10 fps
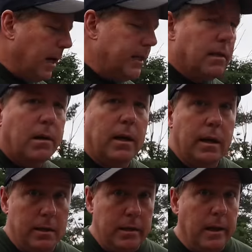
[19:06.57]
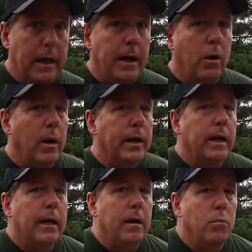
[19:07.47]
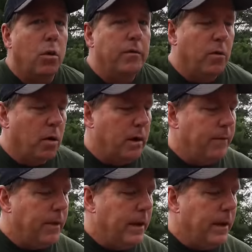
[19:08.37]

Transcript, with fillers: my target until I know I can get more for it.